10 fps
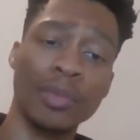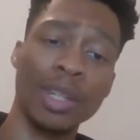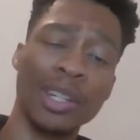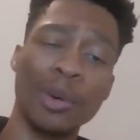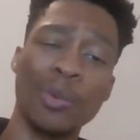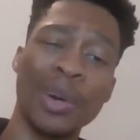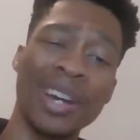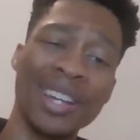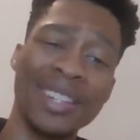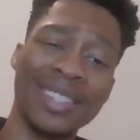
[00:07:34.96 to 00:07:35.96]
in a
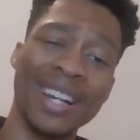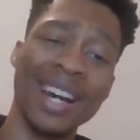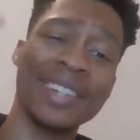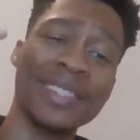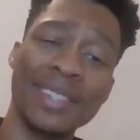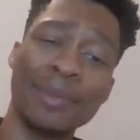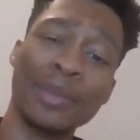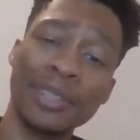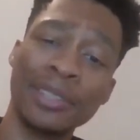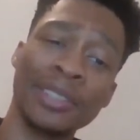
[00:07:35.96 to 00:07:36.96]
way, it's kind of
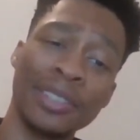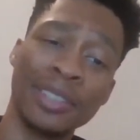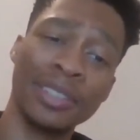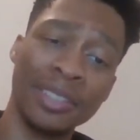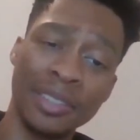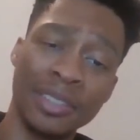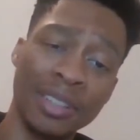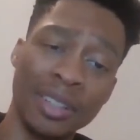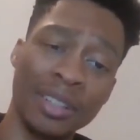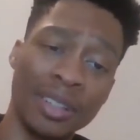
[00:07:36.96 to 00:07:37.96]
similar,
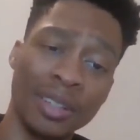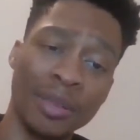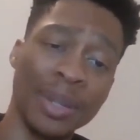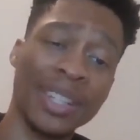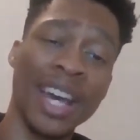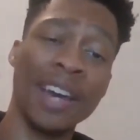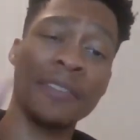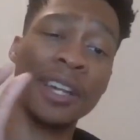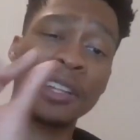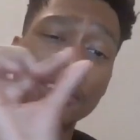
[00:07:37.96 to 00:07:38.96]
but they have
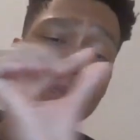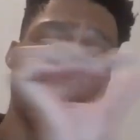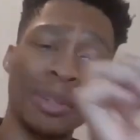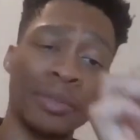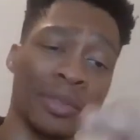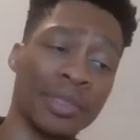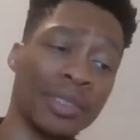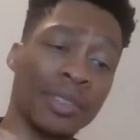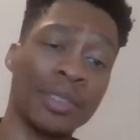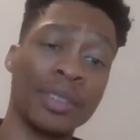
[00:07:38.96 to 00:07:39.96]
like little
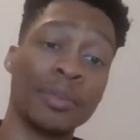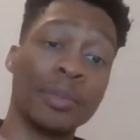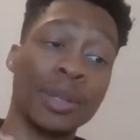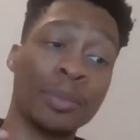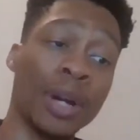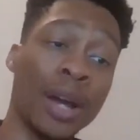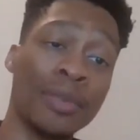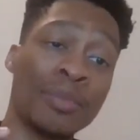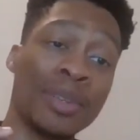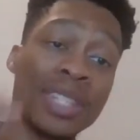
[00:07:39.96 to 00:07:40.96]
differences. But the
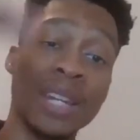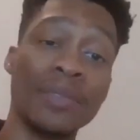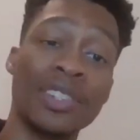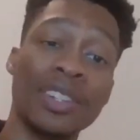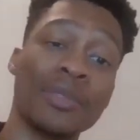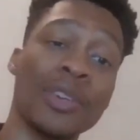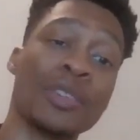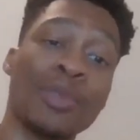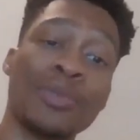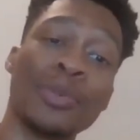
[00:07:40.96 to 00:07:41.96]
problem is every
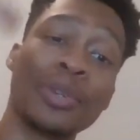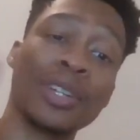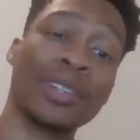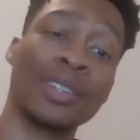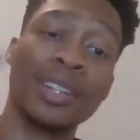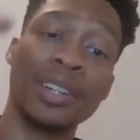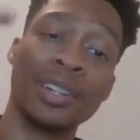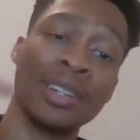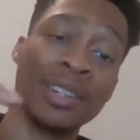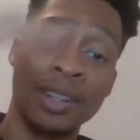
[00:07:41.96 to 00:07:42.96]
generation before
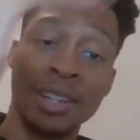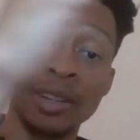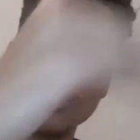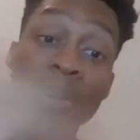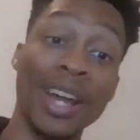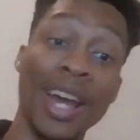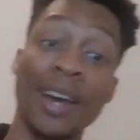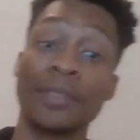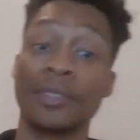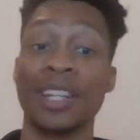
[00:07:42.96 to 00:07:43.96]
the one
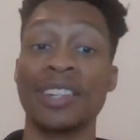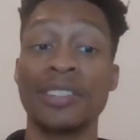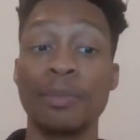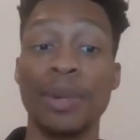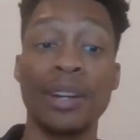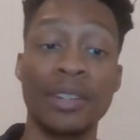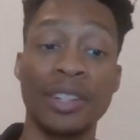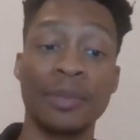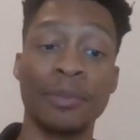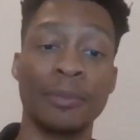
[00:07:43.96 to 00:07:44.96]
after thinks they're better than
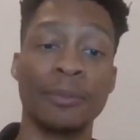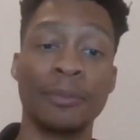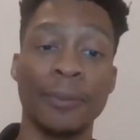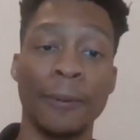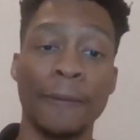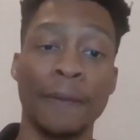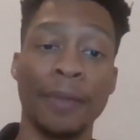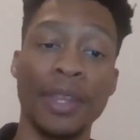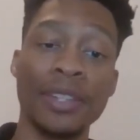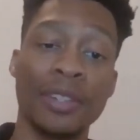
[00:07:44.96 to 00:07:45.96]
them.
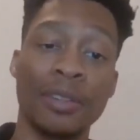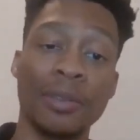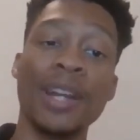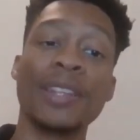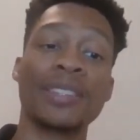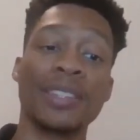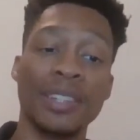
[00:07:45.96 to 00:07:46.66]
Thus it creates